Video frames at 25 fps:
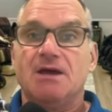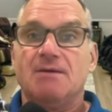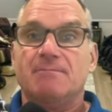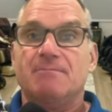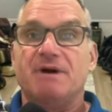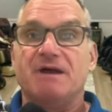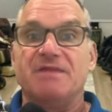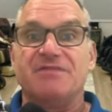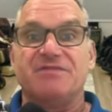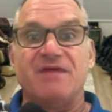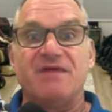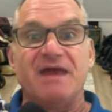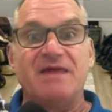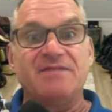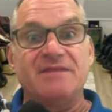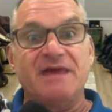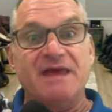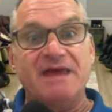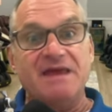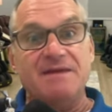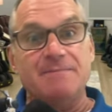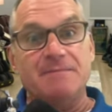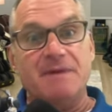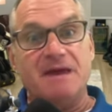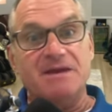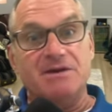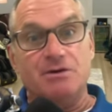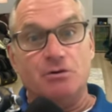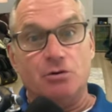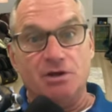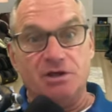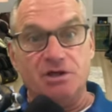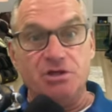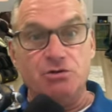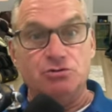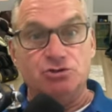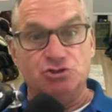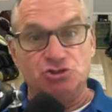But then they made a
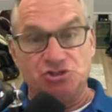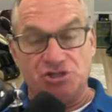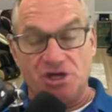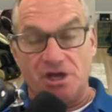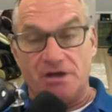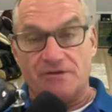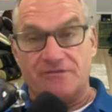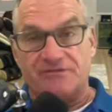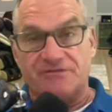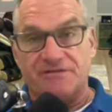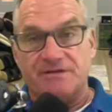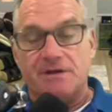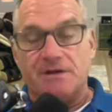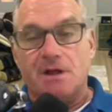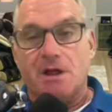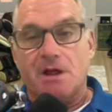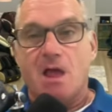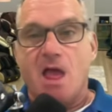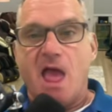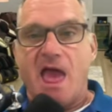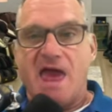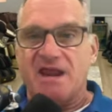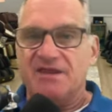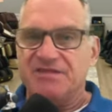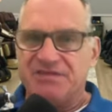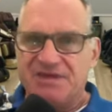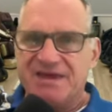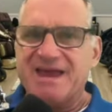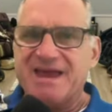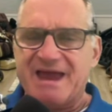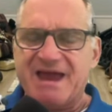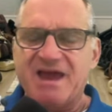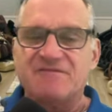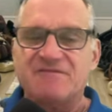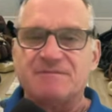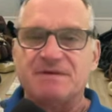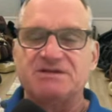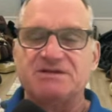huge shift and I think I
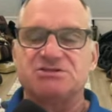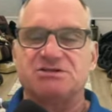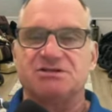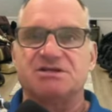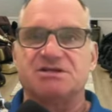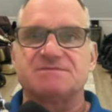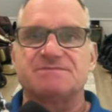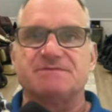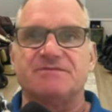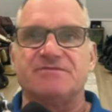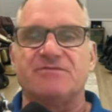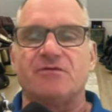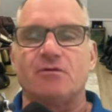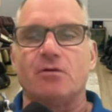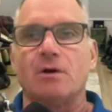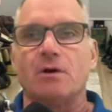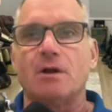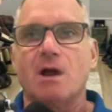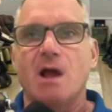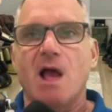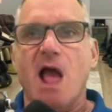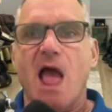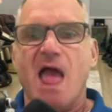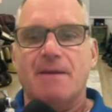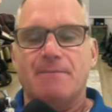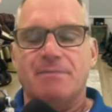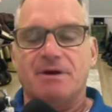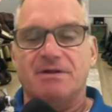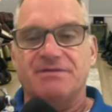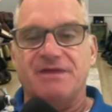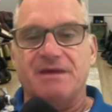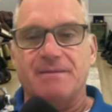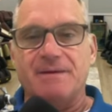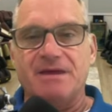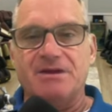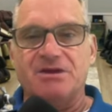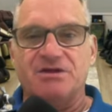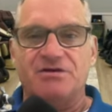have mentioned this before, but they
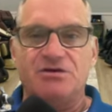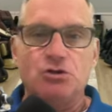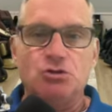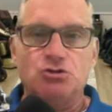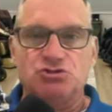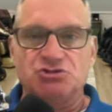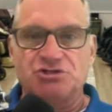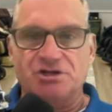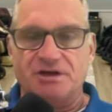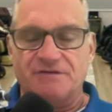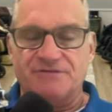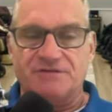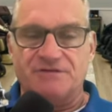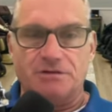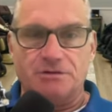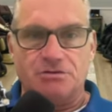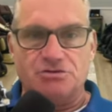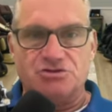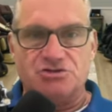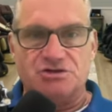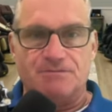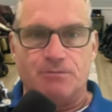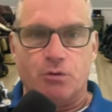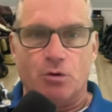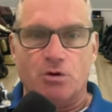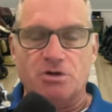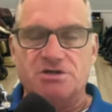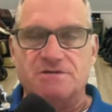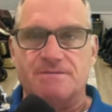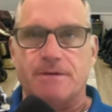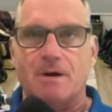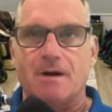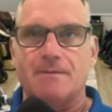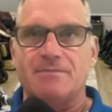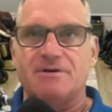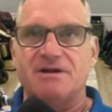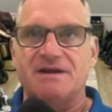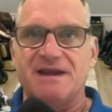made a huge shift in their support
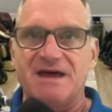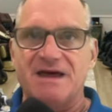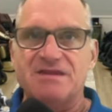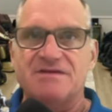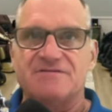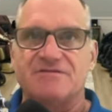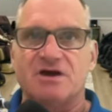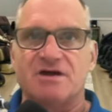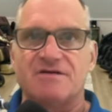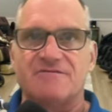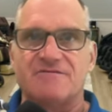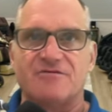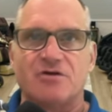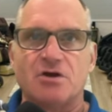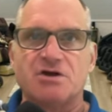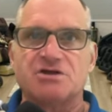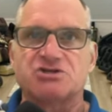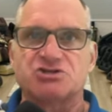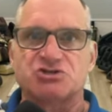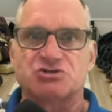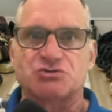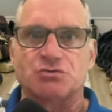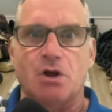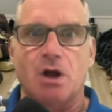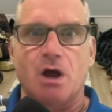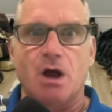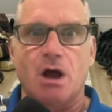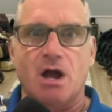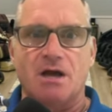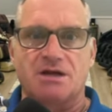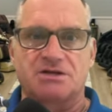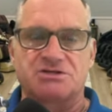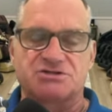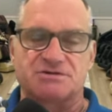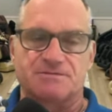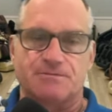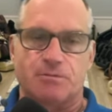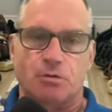department. And now they've got a very strong
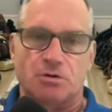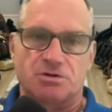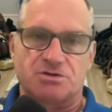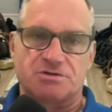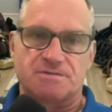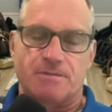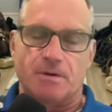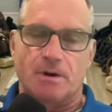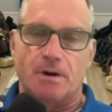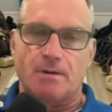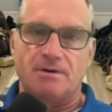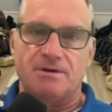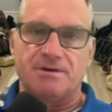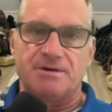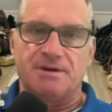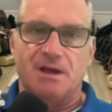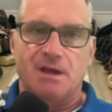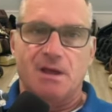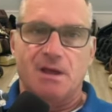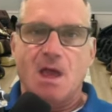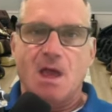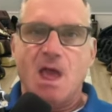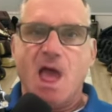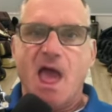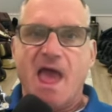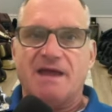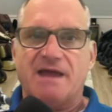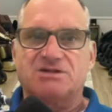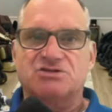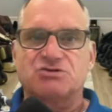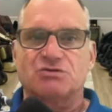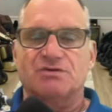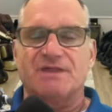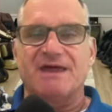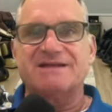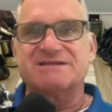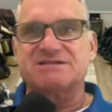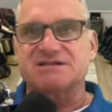support department. And
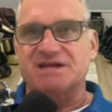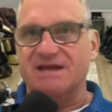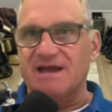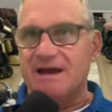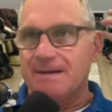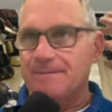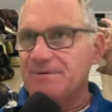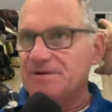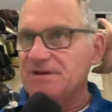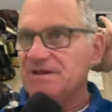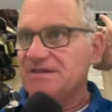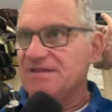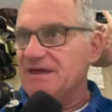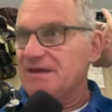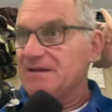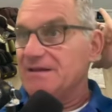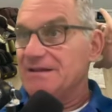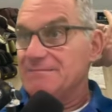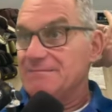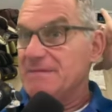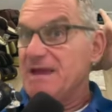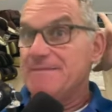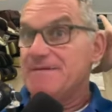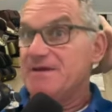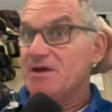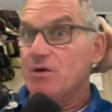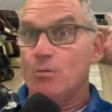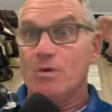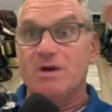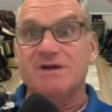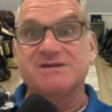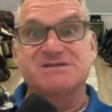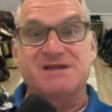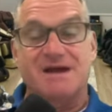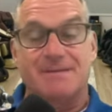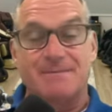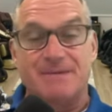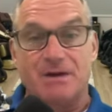so that's a company that maybe at one
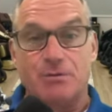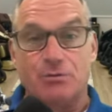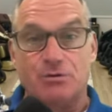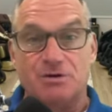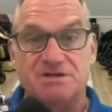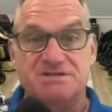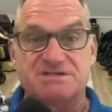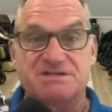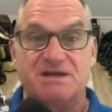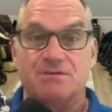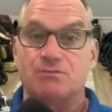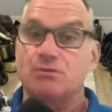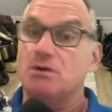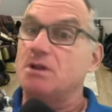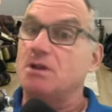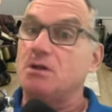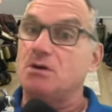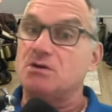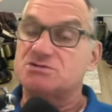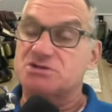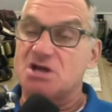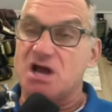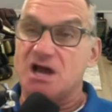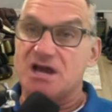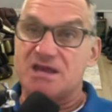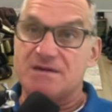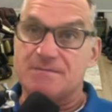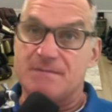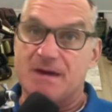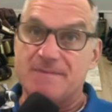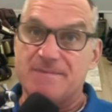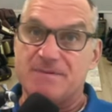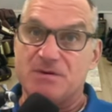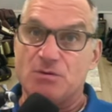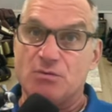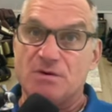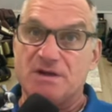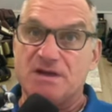time I would have said, well, Osaki might
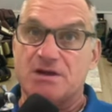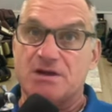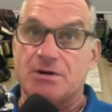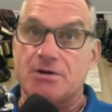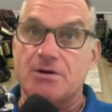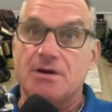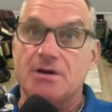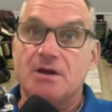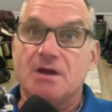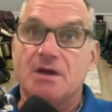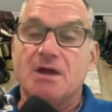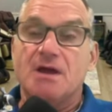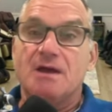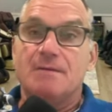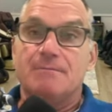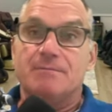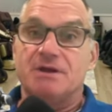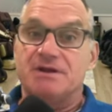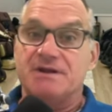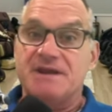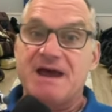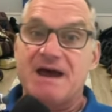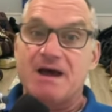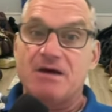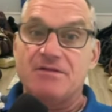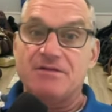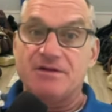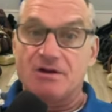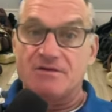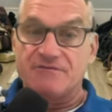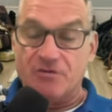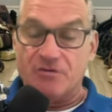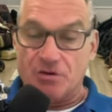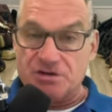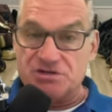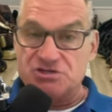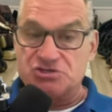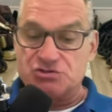be weaker, but now they're
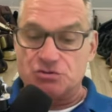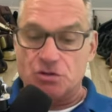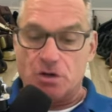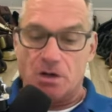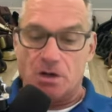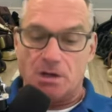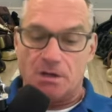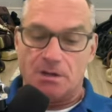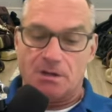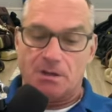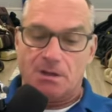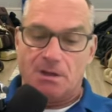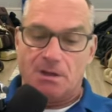very strong.